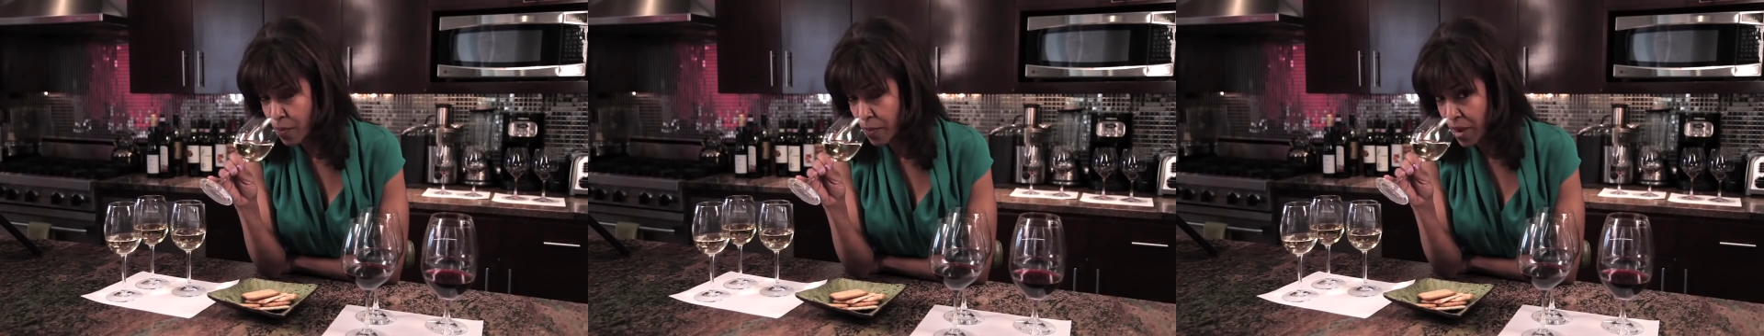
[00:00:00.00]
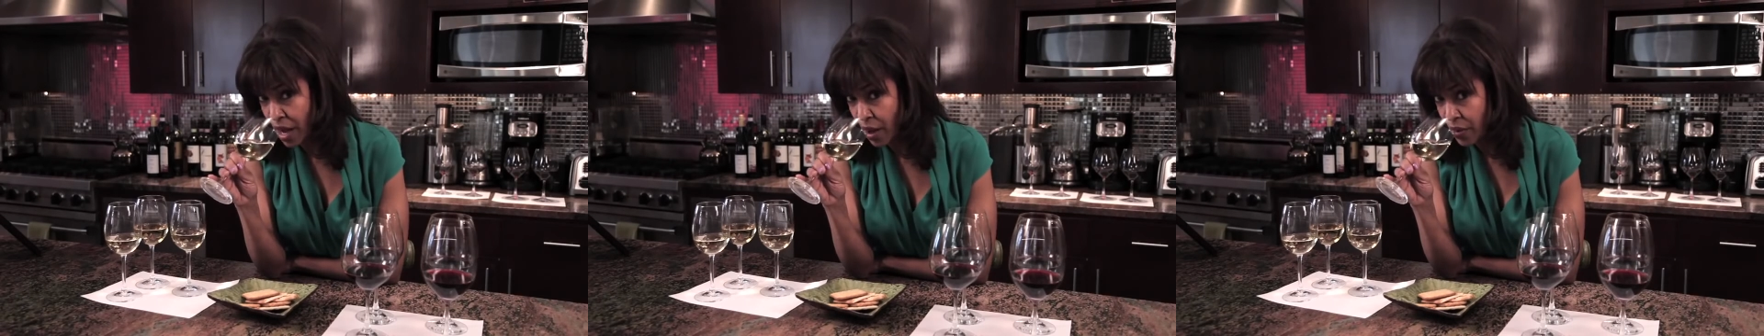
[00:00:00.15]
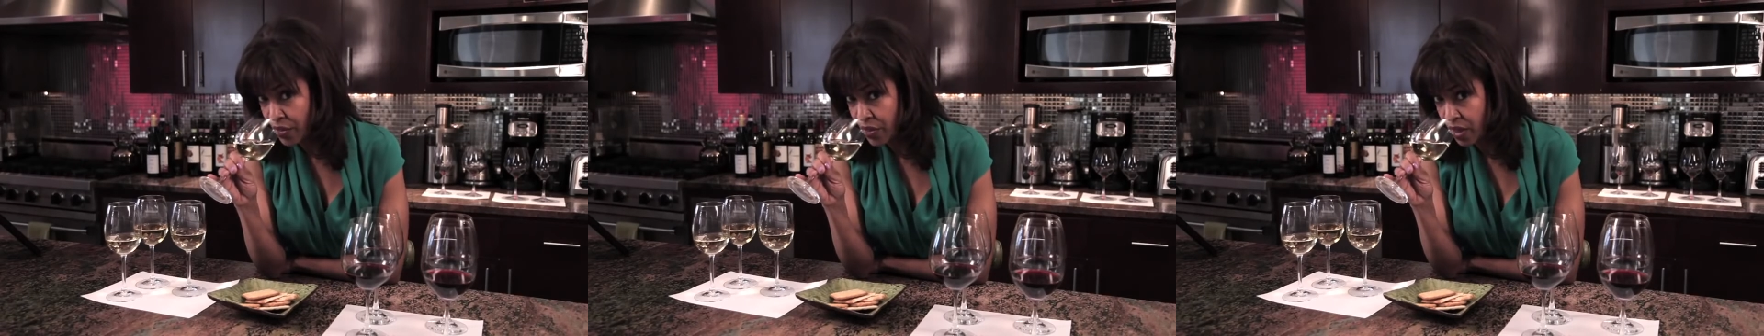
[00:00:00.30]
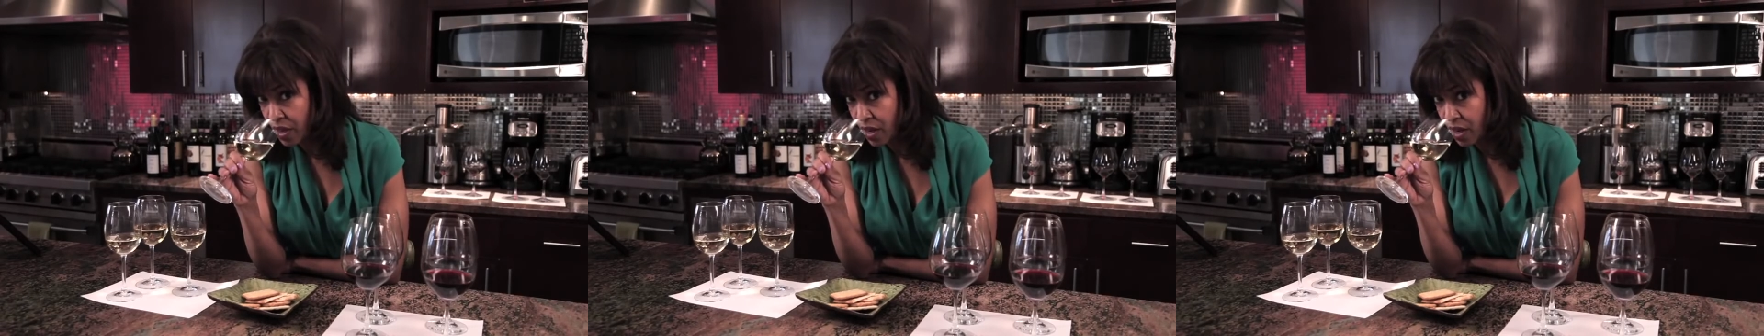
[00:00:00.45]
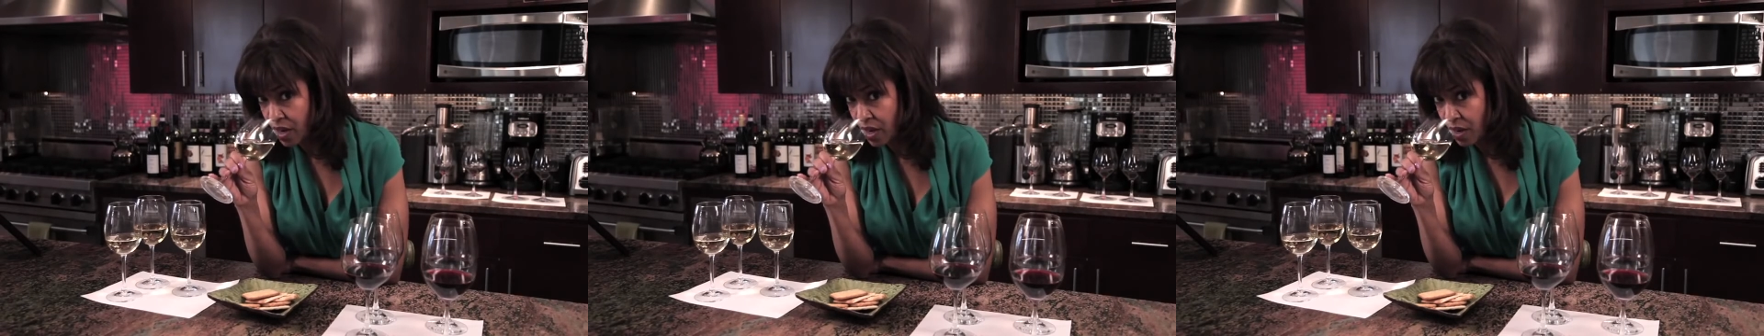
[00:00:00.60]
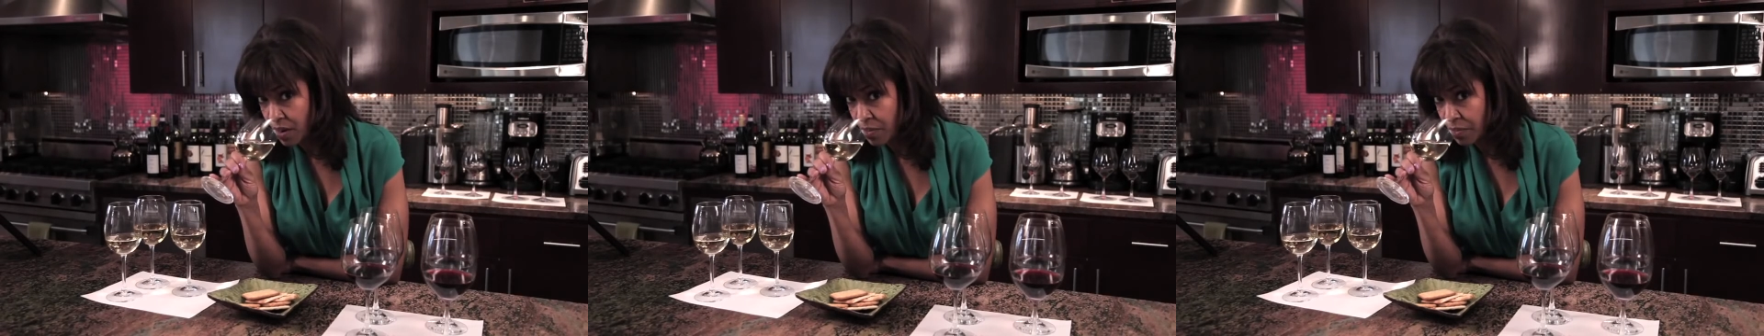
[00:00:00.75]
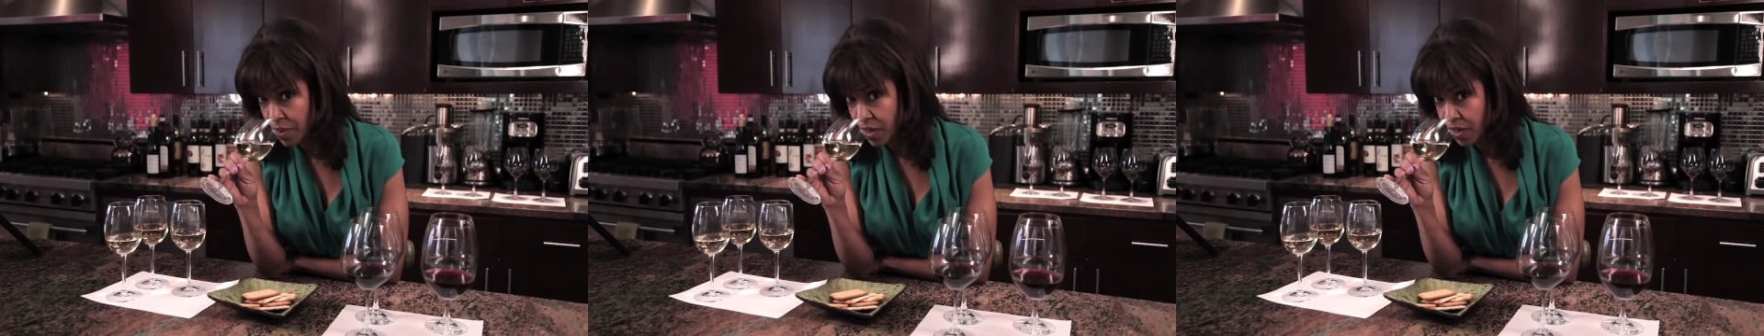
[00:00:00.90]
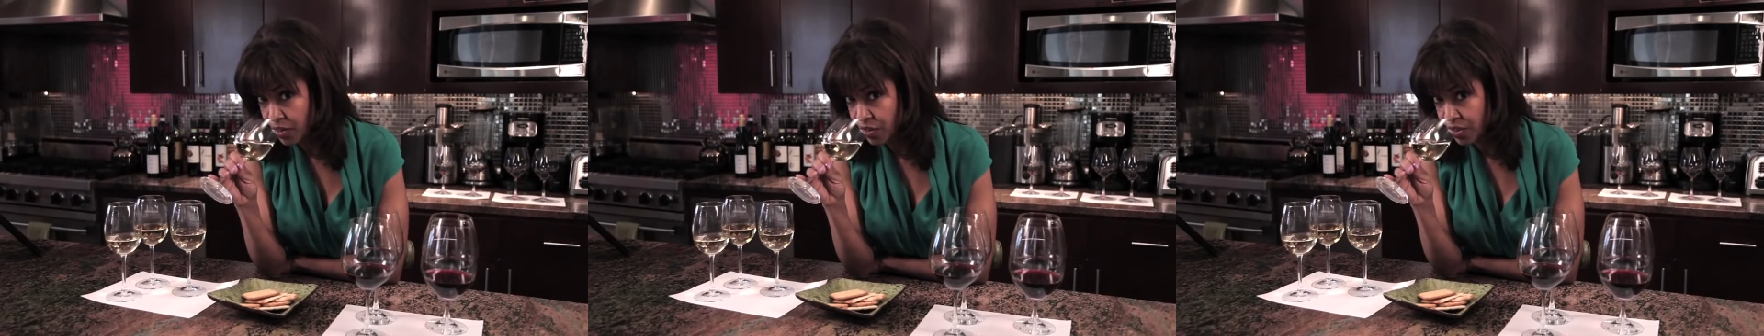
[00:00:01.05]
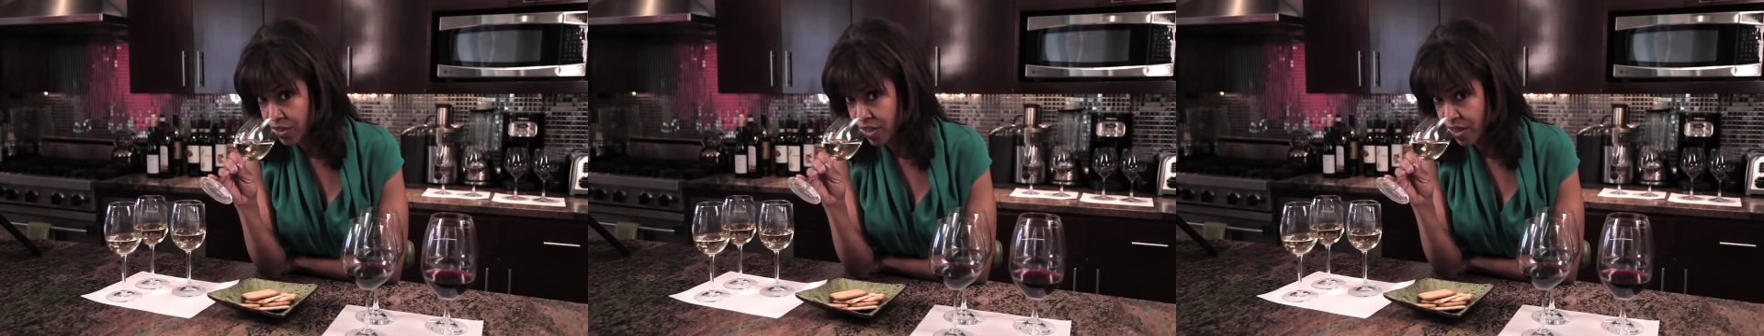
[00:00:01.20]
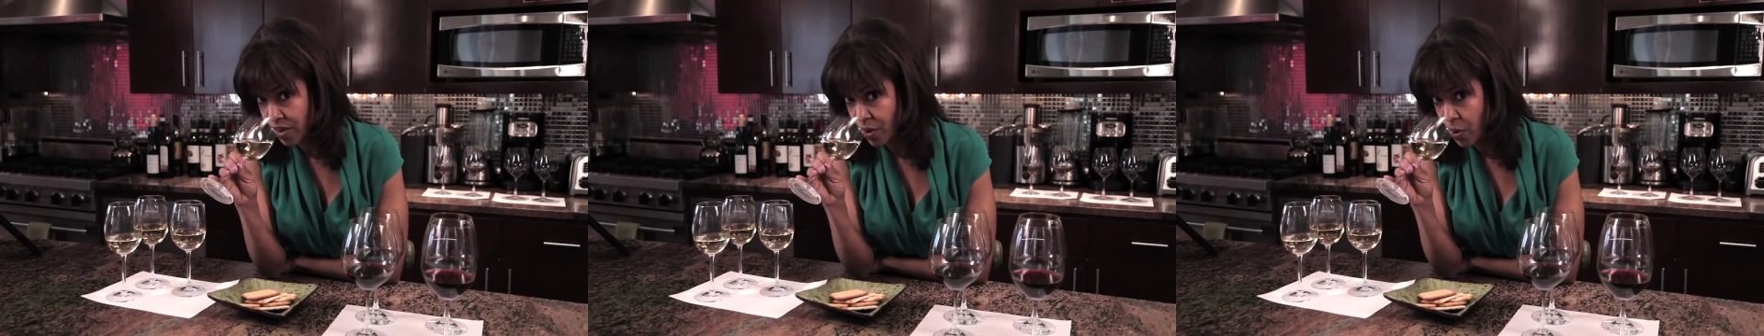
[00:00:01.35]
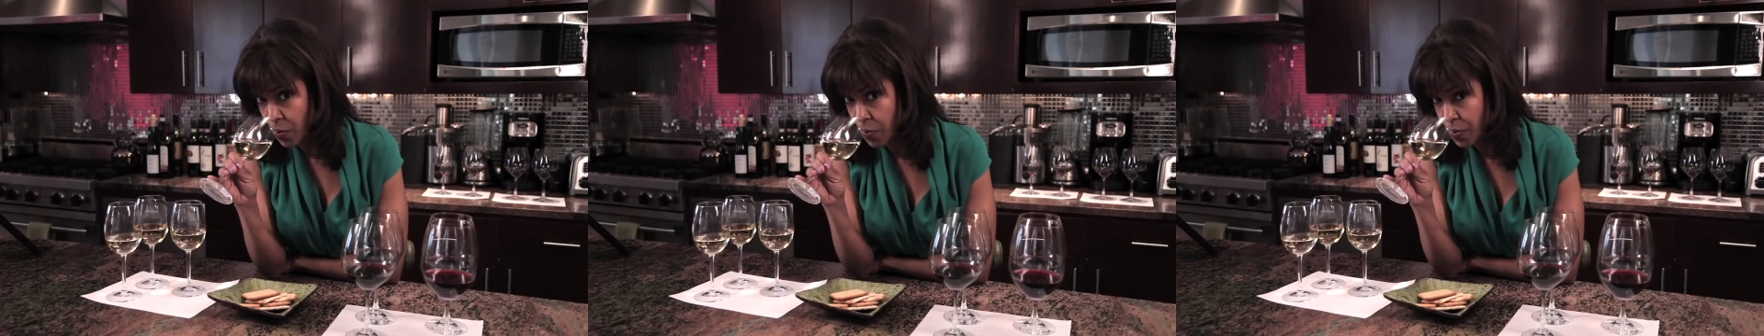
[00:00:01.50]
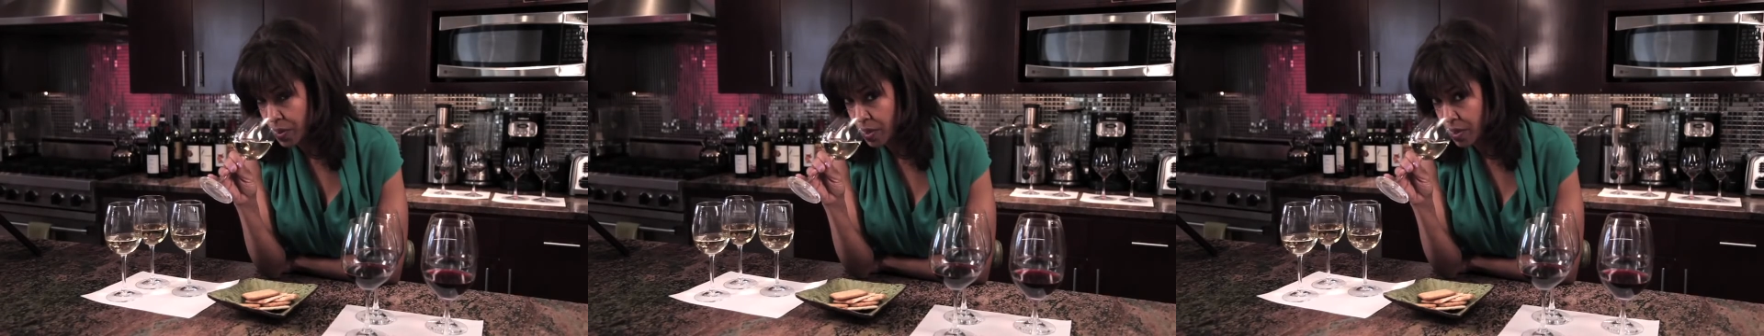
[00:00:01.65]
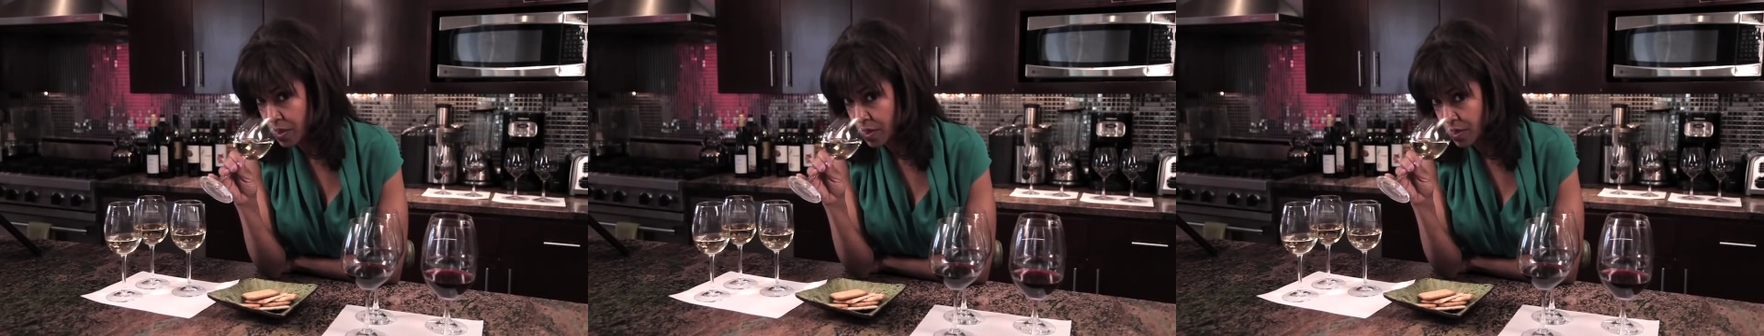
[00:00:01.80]
mouth partially
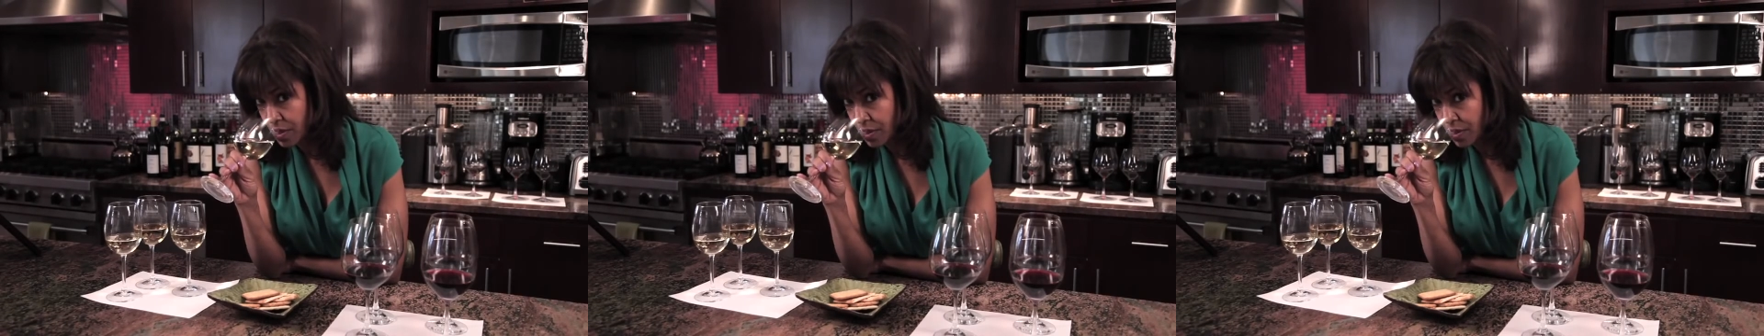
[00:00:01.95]
open